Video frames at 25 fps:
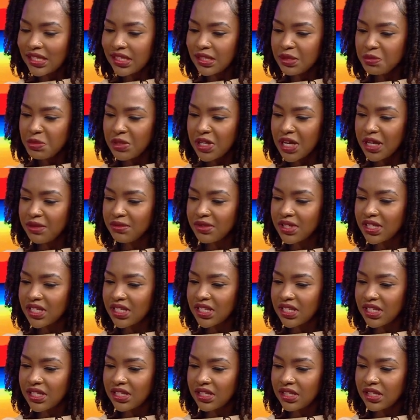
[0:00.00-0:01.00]
sometimes it's
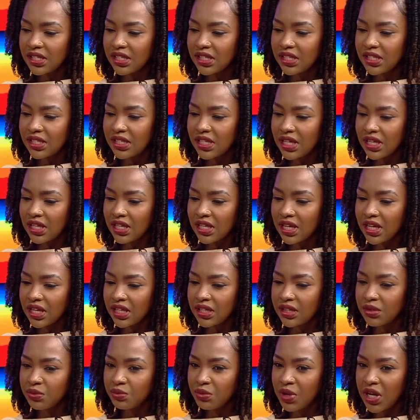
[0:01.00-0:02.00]
easy to say
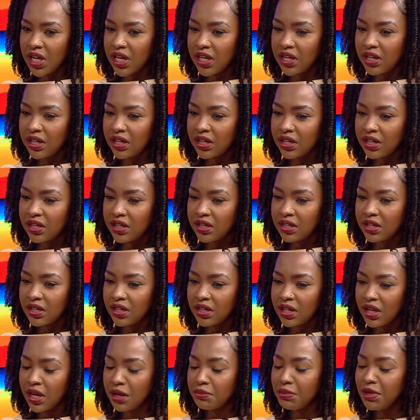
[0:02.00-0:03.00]
that when,
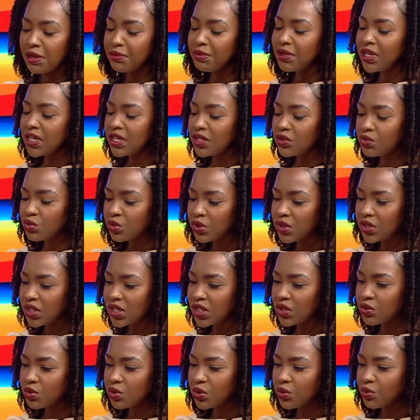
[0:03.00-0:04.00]
and maybe it
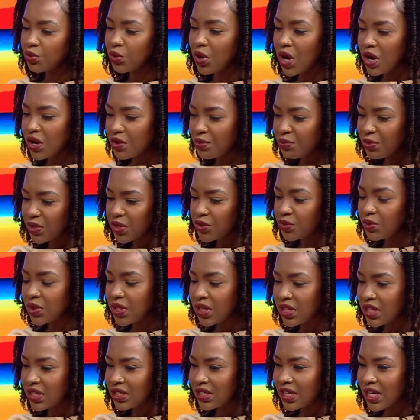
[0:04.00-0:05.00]
would work
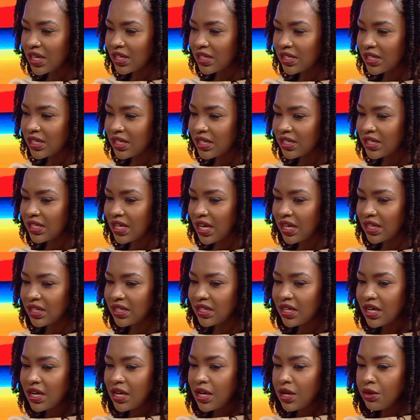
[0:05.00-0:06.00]
between the sexes, that
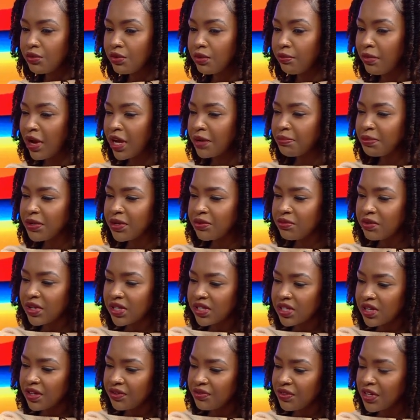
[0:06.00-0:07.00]
we might be
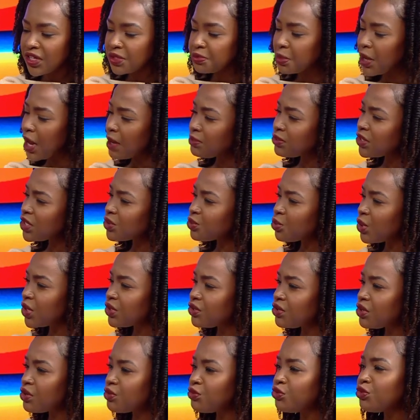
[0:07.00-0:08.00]
risk averse. But I'm just
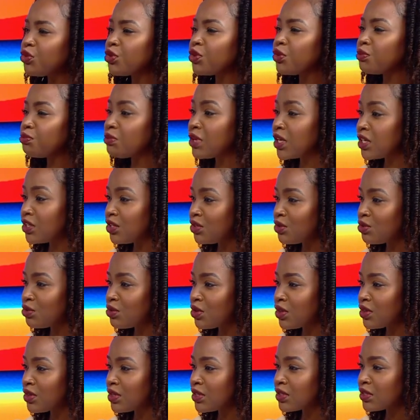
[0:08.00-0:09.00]
wondering, for the many youth
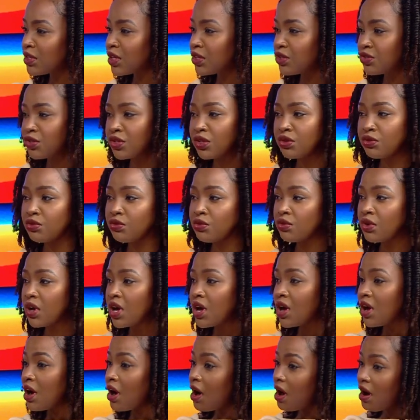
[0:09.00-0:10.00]
in this country who
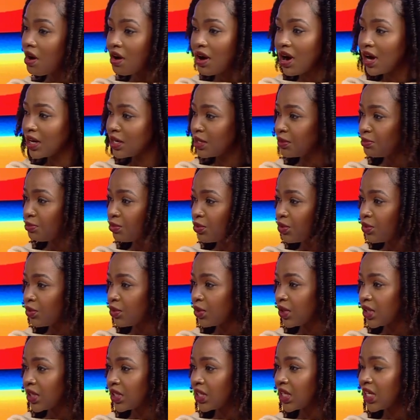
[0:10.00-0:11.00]
are
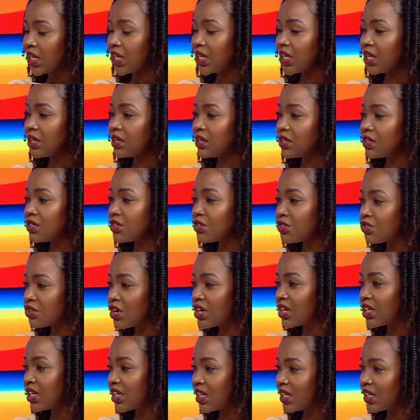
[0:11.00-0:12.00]
unemployed and are
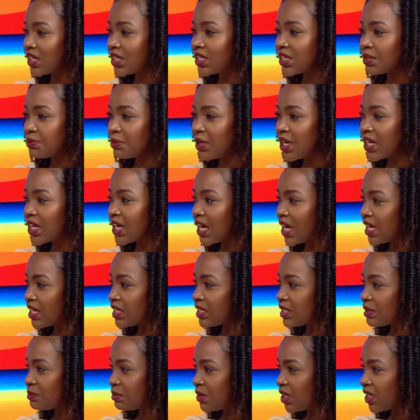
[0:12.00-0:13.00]
struggling to make
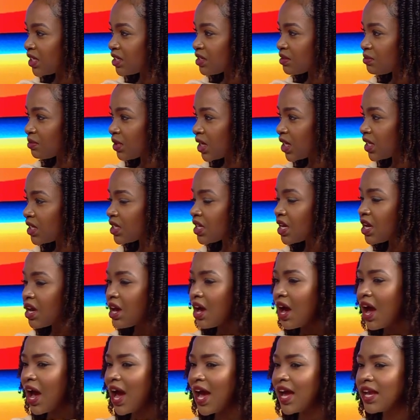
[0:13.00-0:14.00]
ends meet, mm-hmm. right?
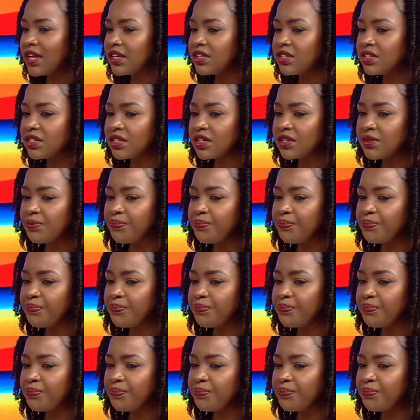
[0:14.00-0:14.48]
And